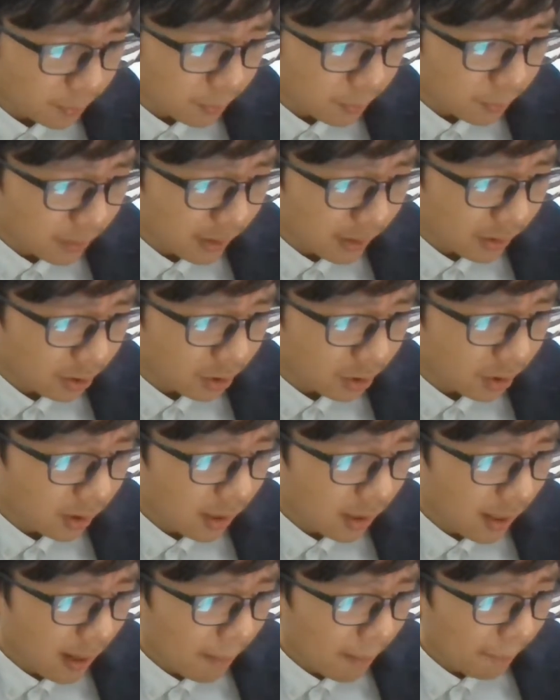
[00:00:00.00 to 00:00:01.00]
potential.
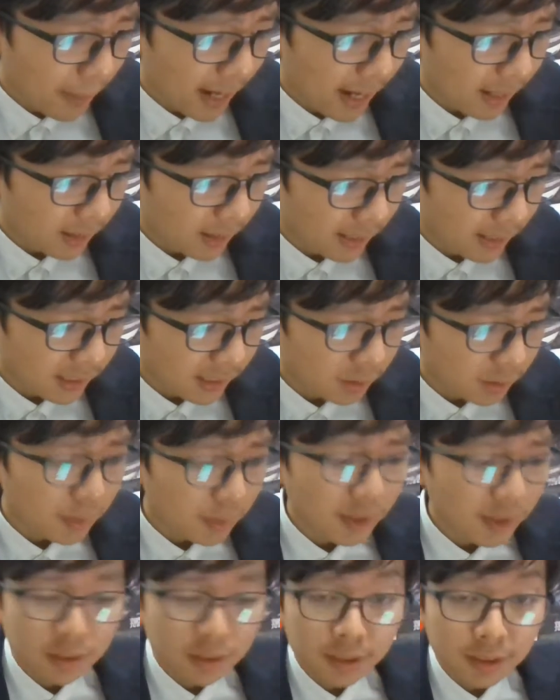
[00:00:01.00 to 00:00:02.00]

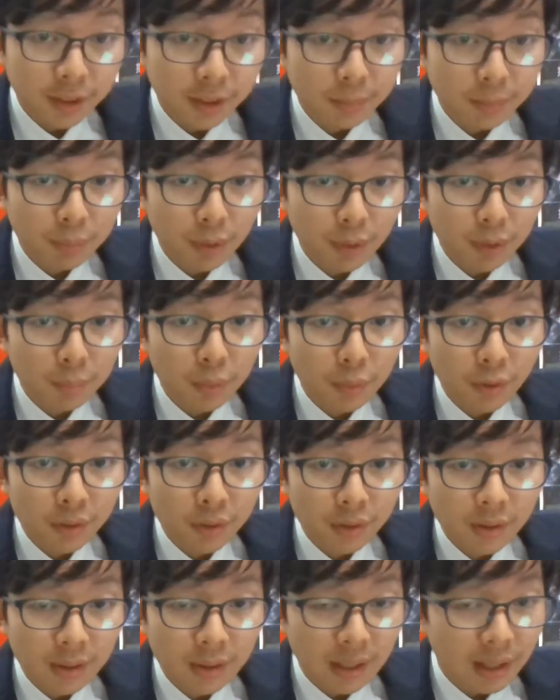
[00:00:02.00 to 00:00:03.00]
BlacKkKlansman and Green Book, both
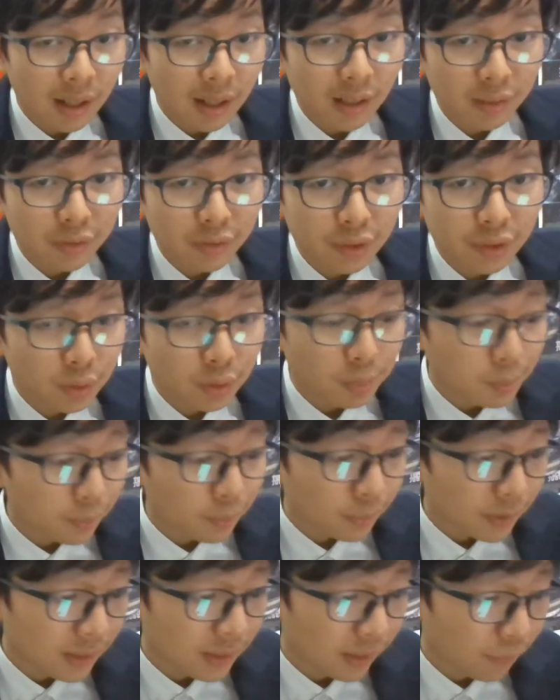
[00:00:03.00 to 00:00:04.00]
all of those
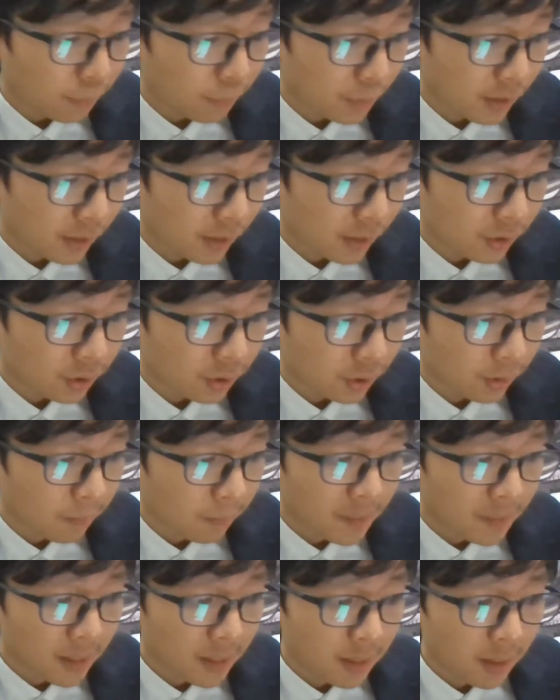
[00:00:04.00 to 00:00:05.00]
movies have potential.
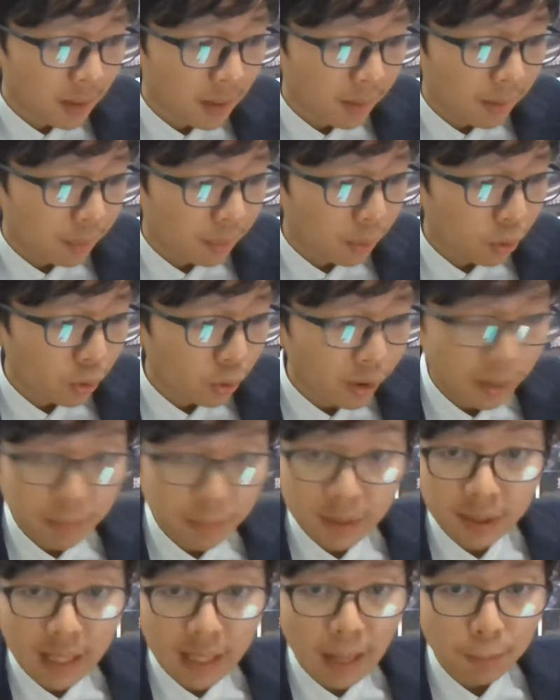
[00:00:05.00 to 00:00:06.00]

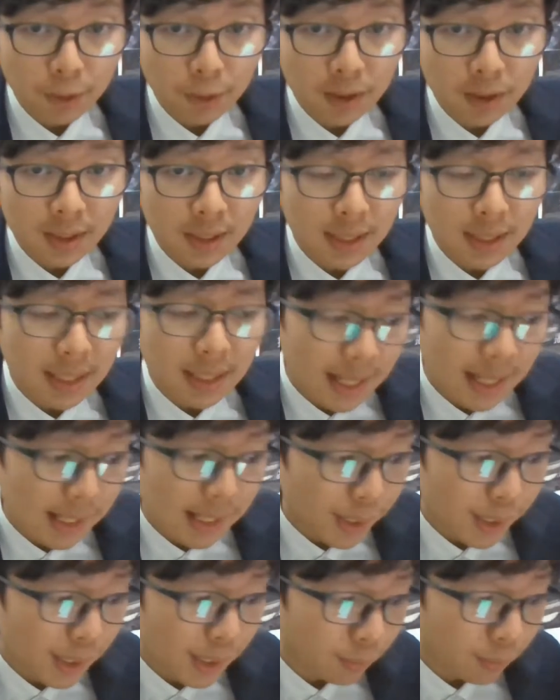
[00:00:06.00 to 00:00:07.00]
Bohemian Rhapsody, I
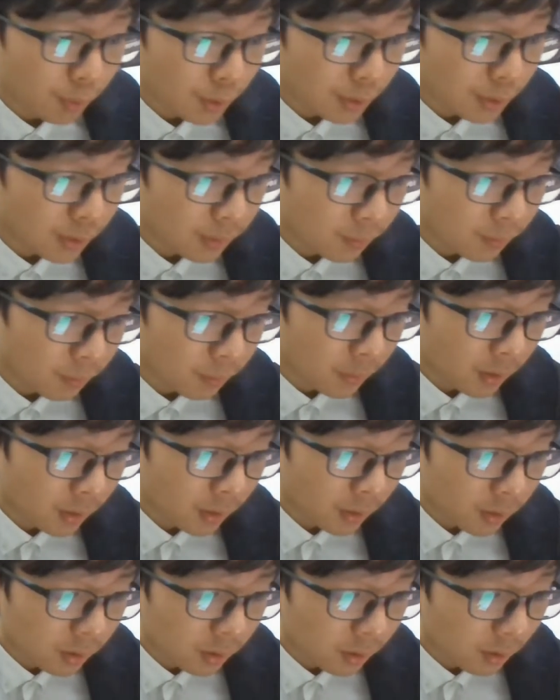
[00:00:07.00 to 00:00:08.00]
thought was
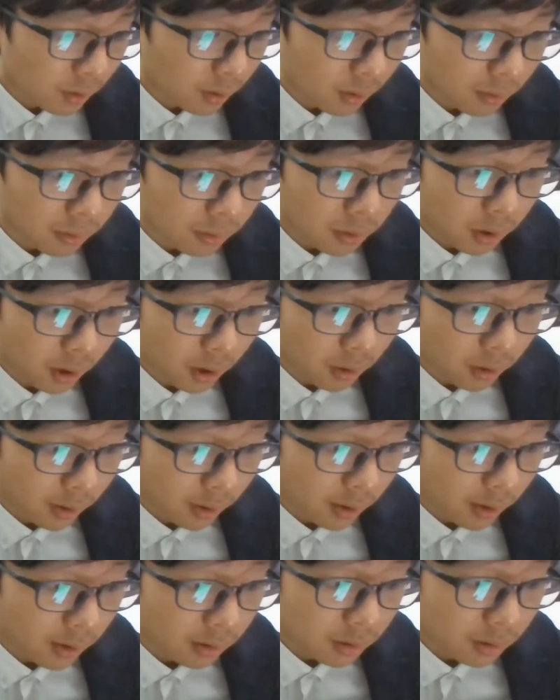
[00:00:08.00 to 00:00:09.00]

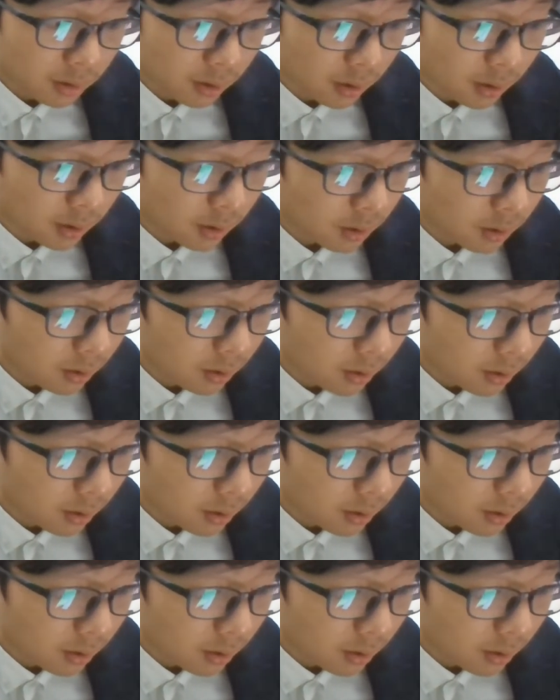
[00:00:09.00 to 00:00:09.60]
Okay, that's good.